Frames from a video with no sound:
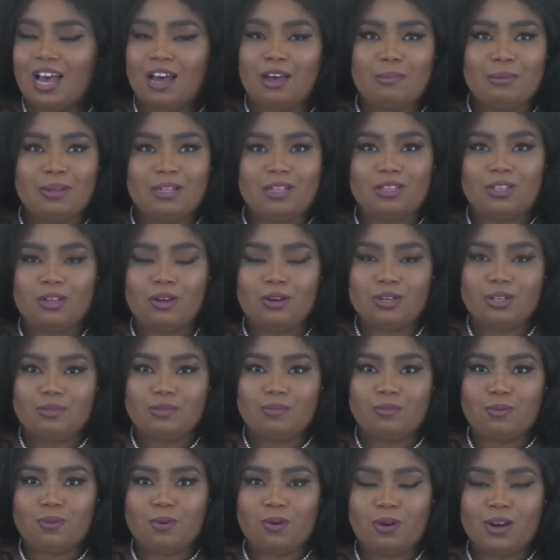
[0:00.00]
I'll be
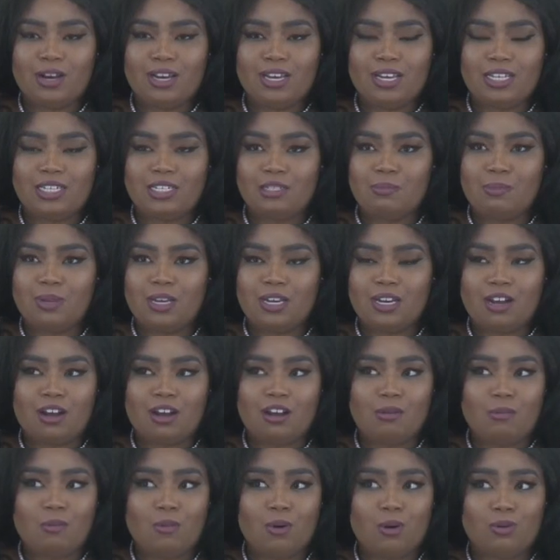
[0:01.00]
34. It's been
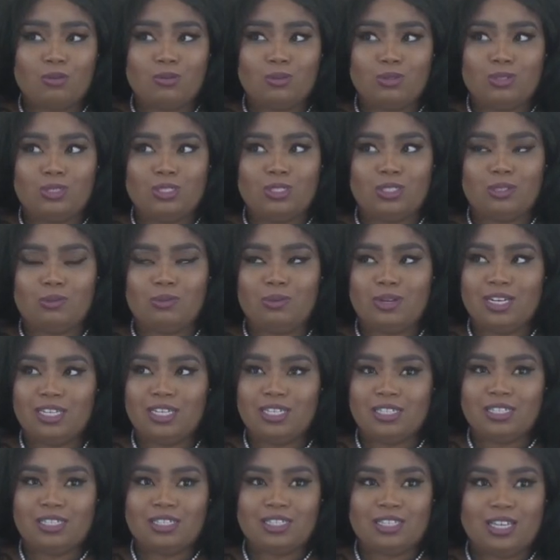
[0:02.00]
almost
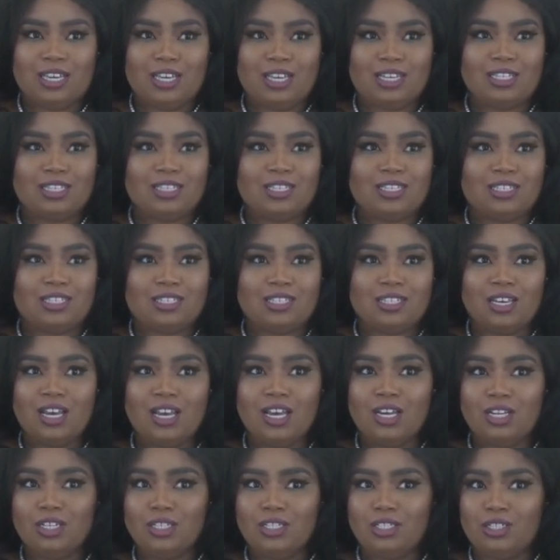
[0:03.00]
26,
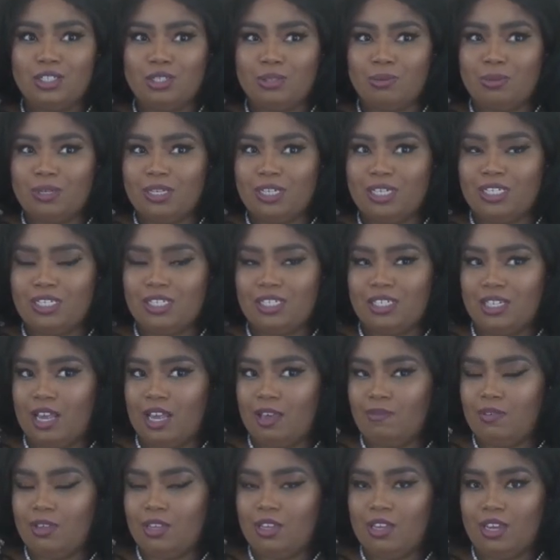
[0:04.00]

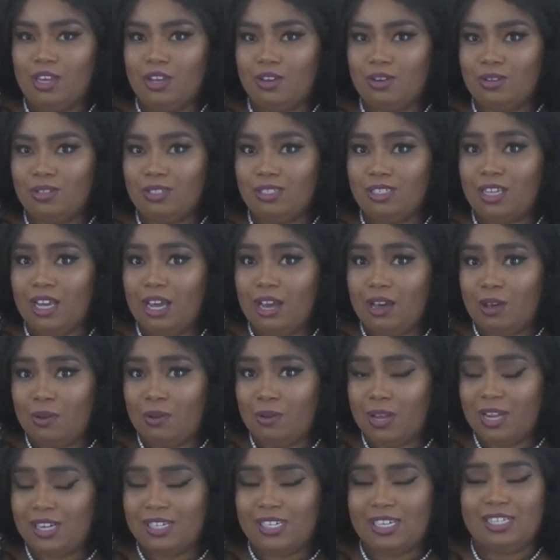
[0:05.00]
27 years
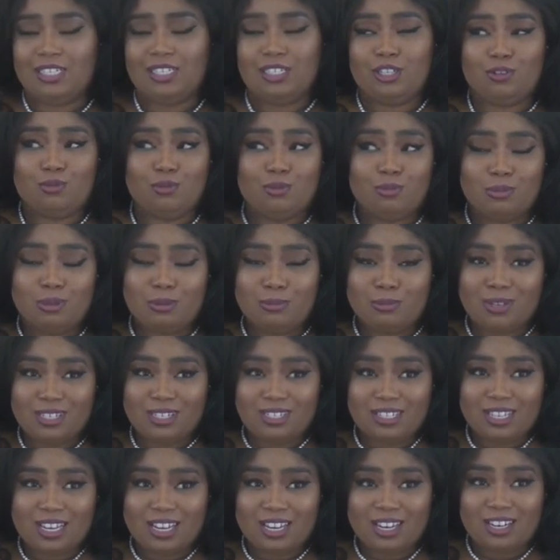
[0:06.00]
ago. And I still remember
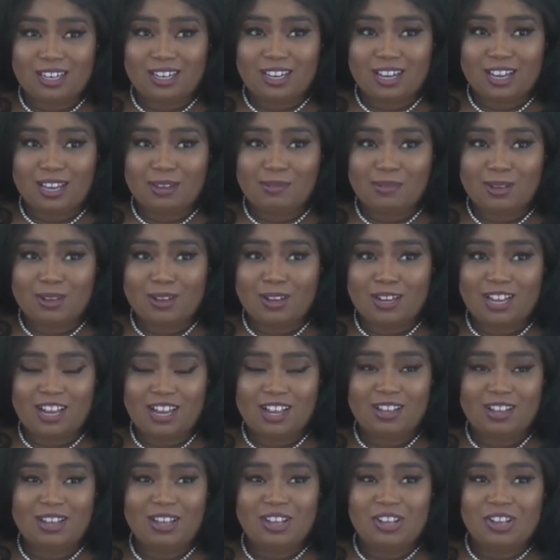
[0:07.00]
this lady now,
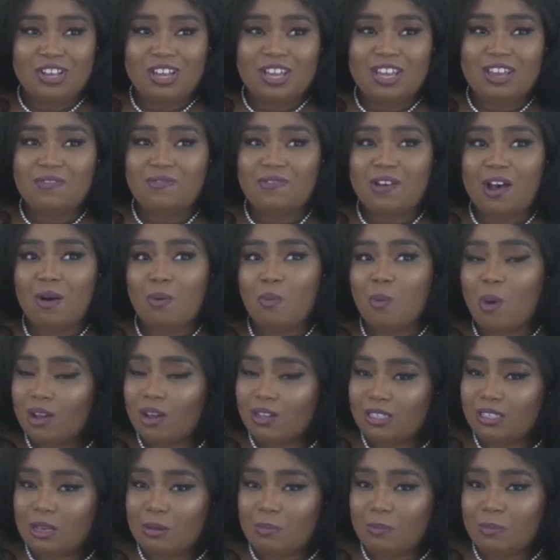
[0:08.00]
y'all. If I
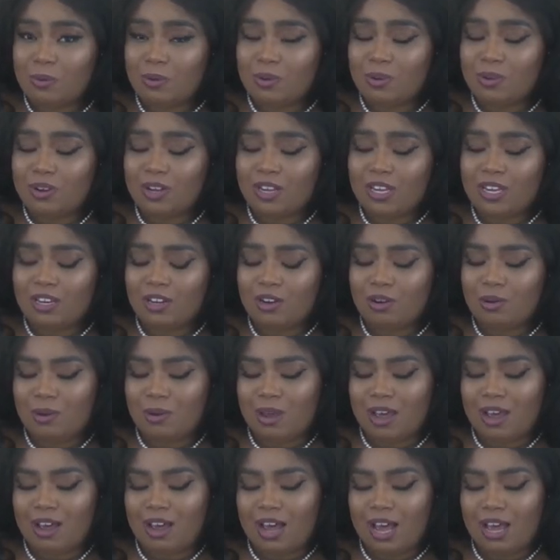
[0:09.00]
walked up on her in a
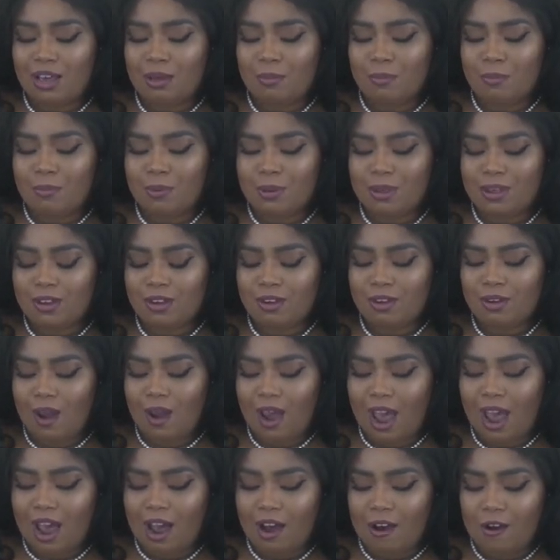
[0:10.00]
crowd, I could pick
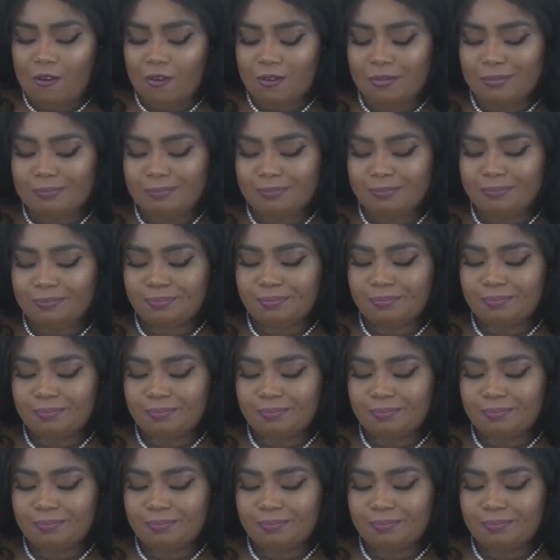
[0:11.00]
her out.